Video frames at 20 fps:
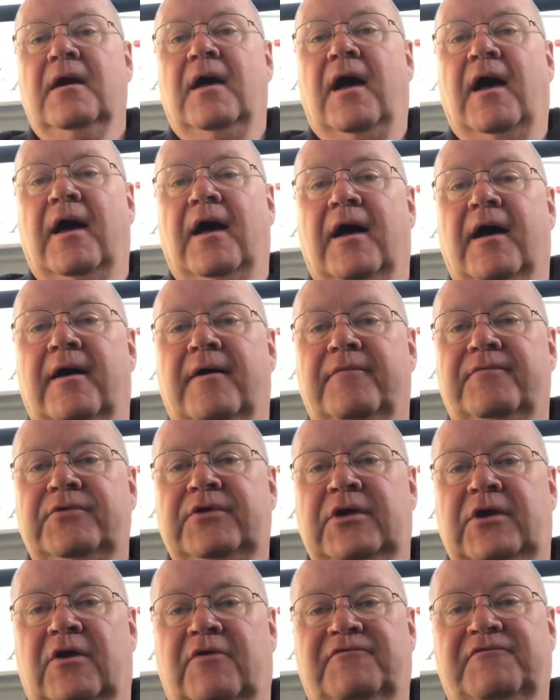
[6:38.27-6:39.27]

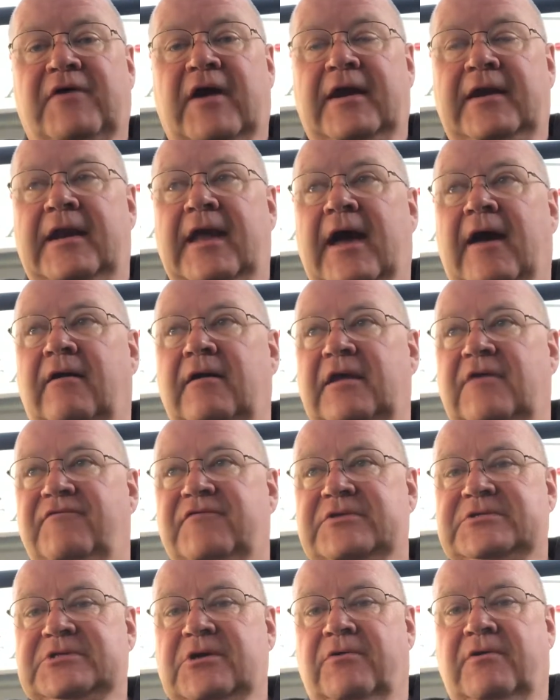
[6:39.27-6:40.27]
Find out
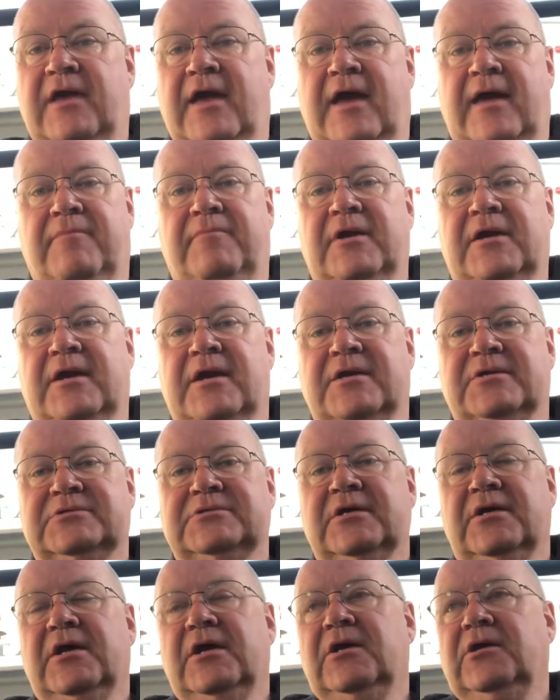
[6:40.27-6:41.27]
if it's okay,
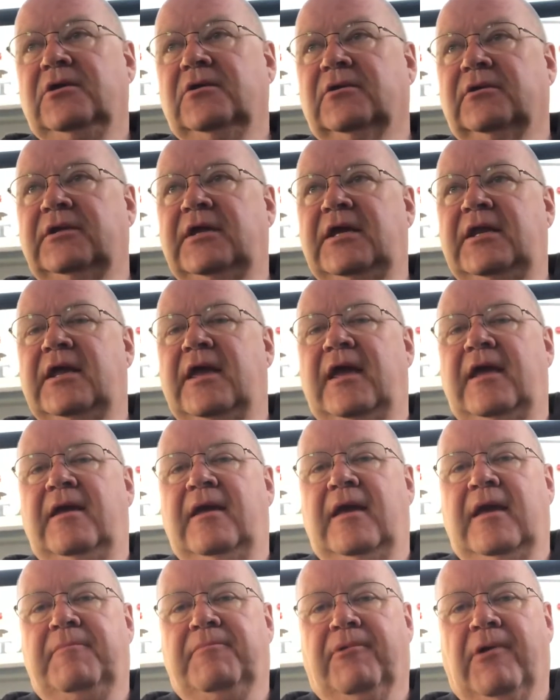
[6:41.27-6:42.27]
because you'll need
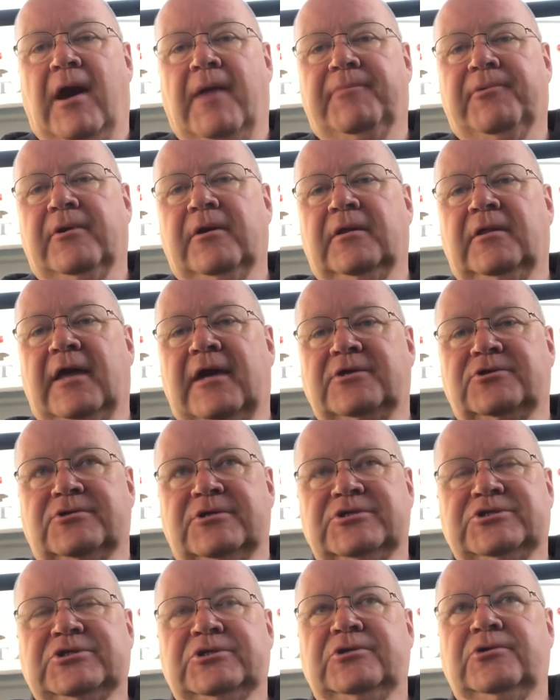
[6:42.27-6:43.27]
a proper
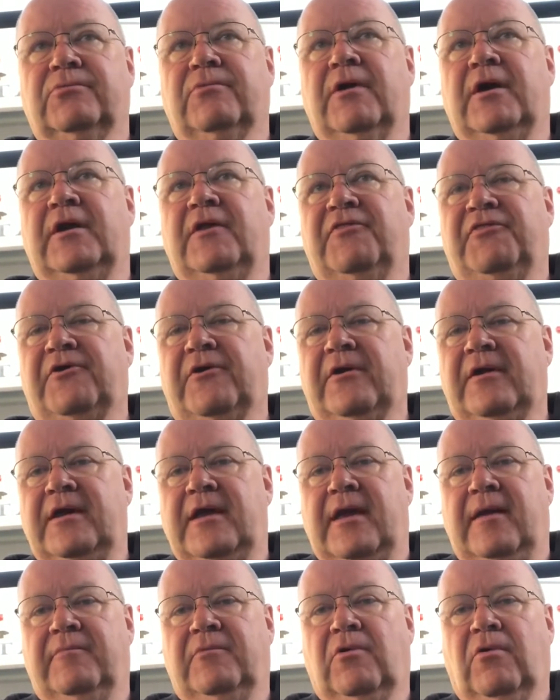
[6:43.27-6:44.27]
electrician to run a
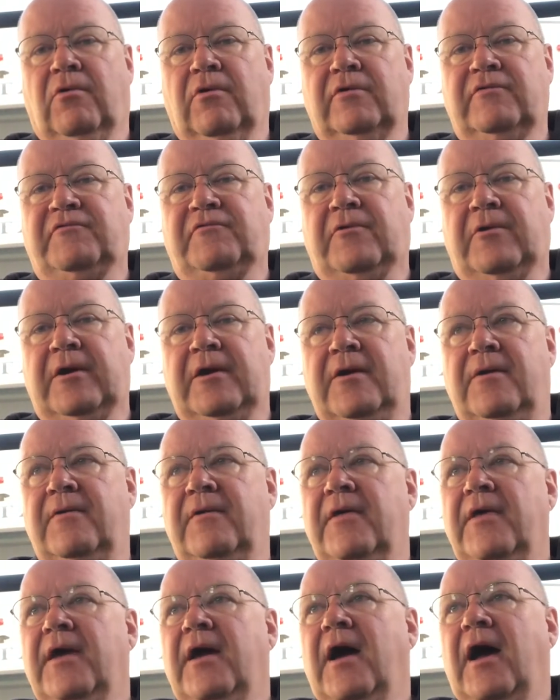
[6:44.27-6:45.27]
30 amp cord for
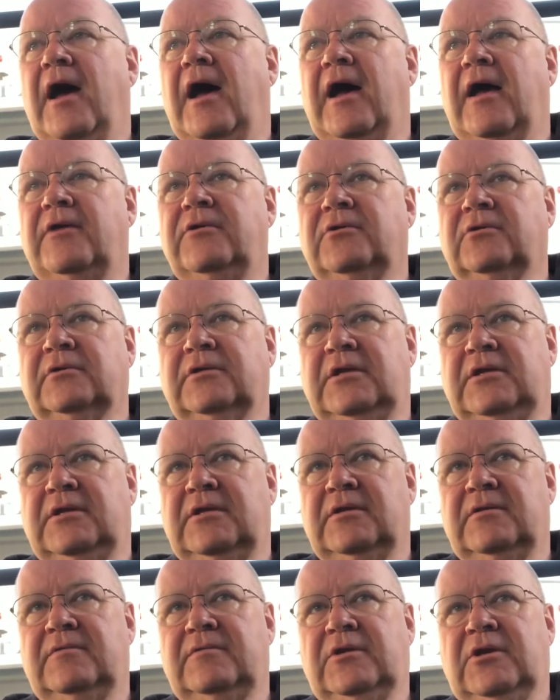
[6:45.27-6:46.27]
you. You'll need
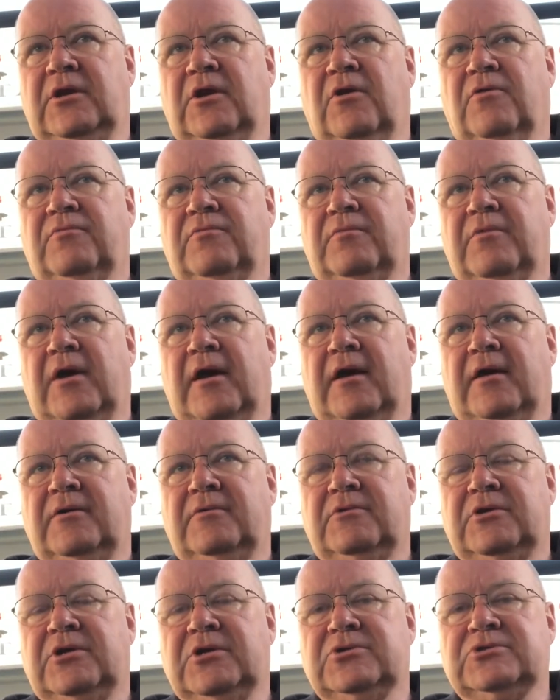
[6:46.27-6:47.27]
to
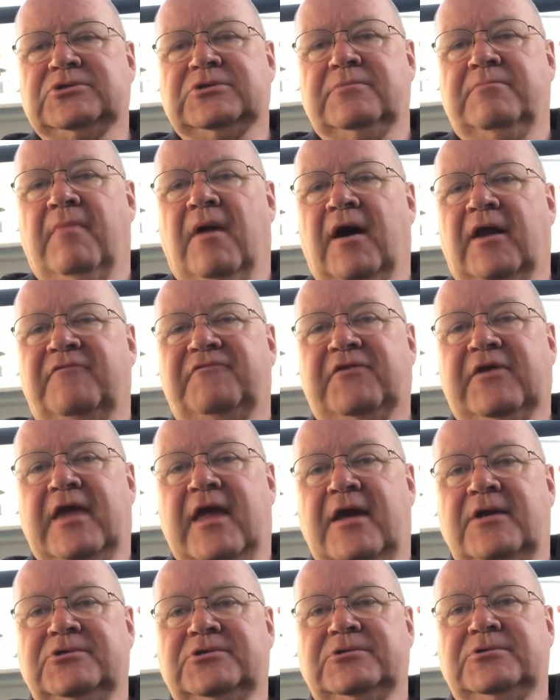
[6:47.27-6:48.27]
do some
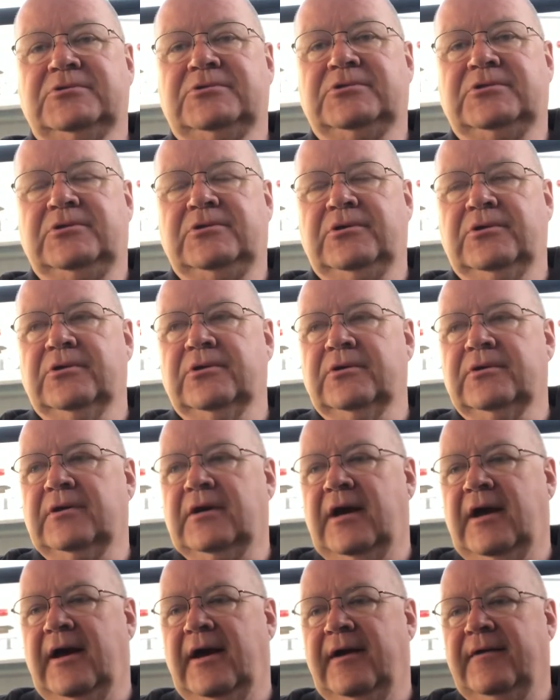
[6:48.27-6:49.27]
modification to
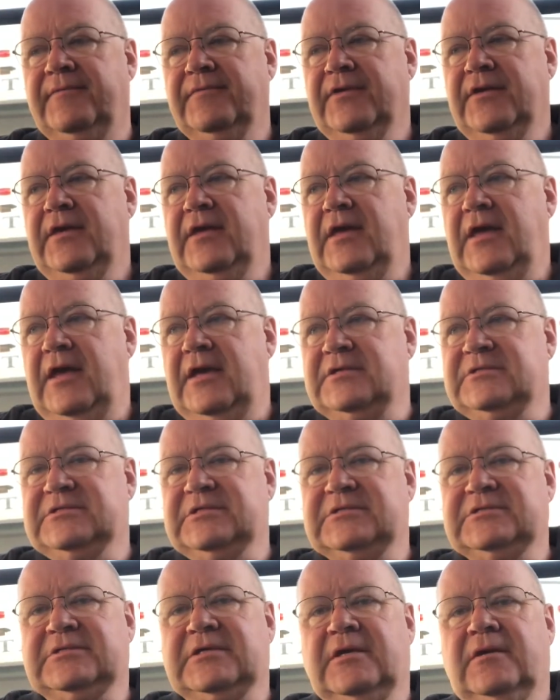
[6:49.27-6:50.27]
your
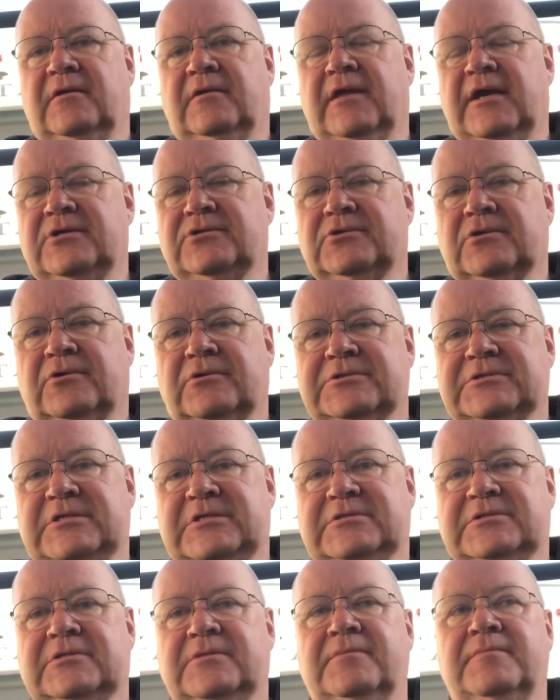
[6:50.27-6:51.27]
existing electrical
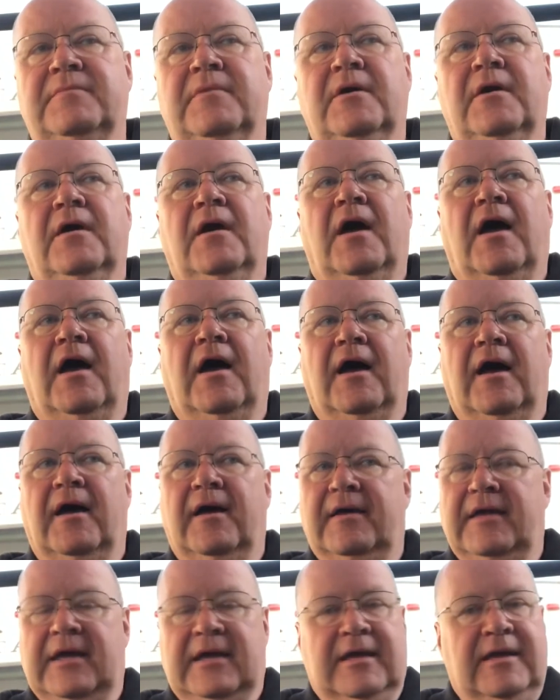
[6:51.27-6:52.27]
system.
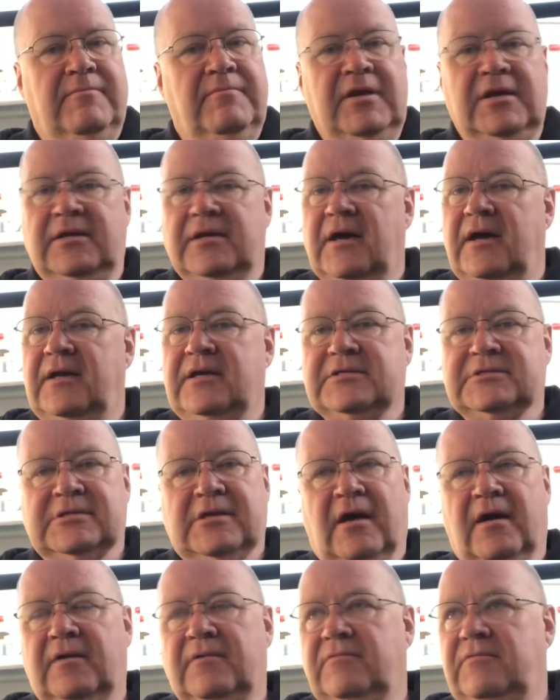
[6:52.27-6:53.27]
It can be done. It's
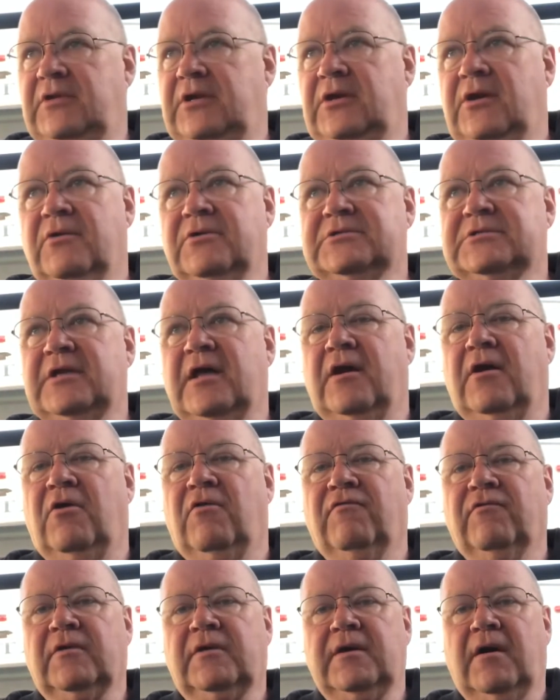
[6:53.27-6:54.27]
not
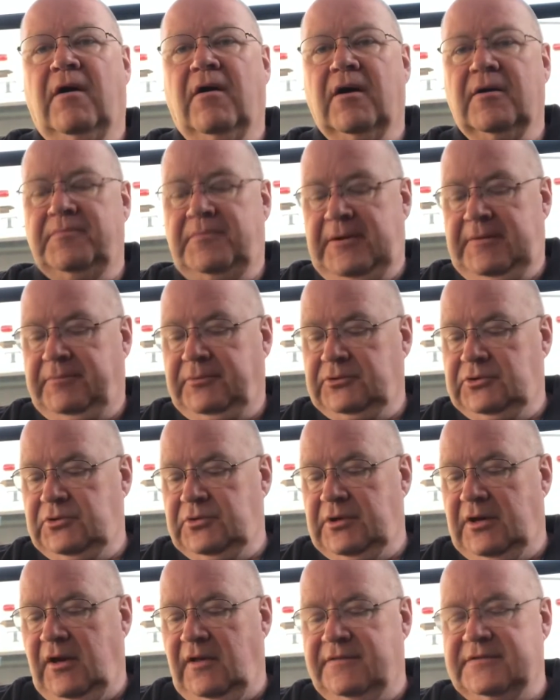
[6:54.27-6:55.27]
overly hard. People
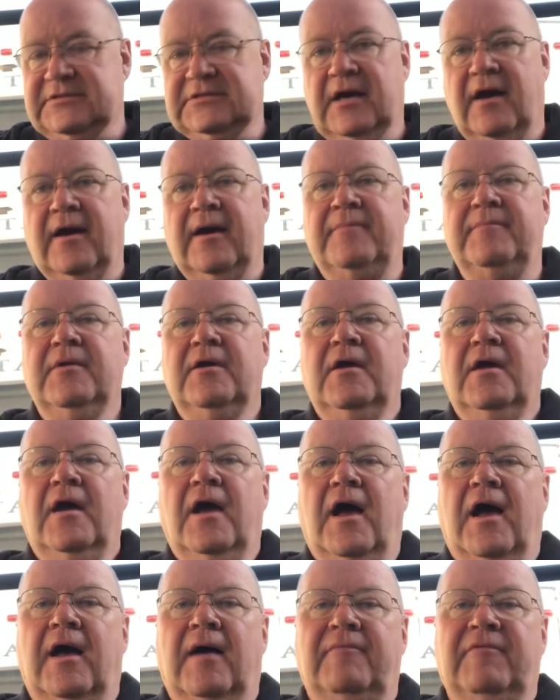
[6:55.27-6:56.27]
do it all the time.
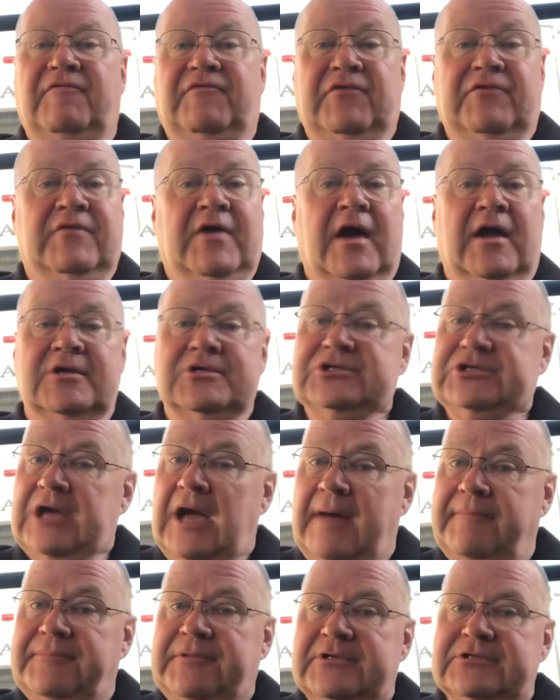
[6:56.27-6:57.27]
If you've got a
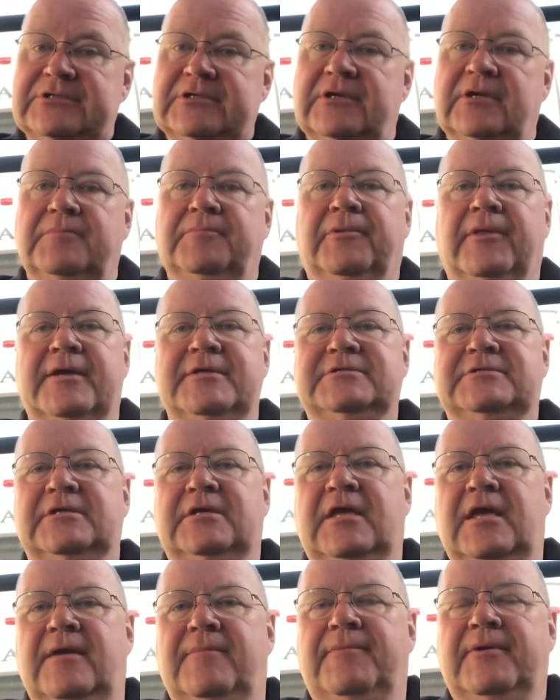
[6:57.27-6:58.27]
shop, there's a good place
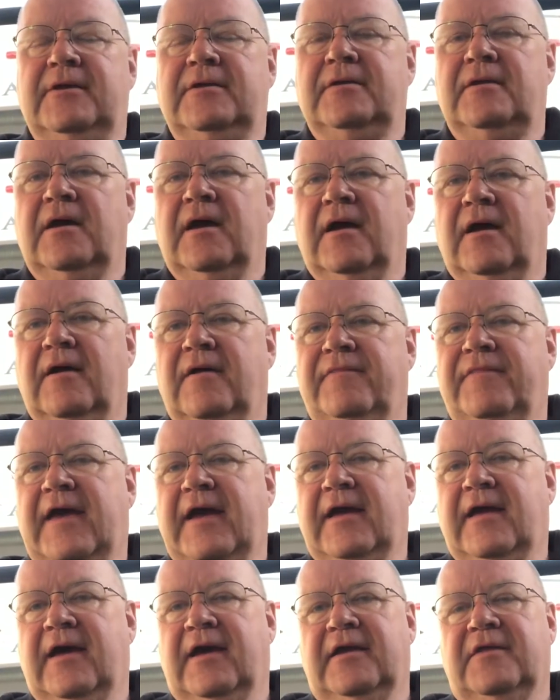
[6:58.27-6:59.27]
to keep it,
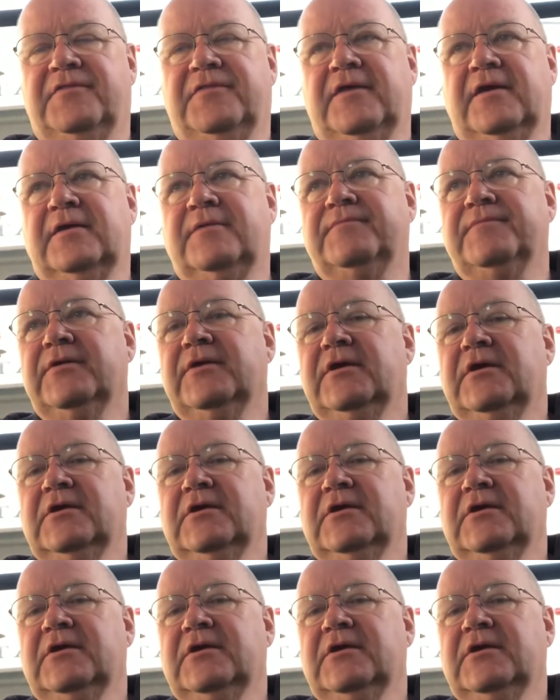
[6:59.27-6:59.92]
that kind of thing.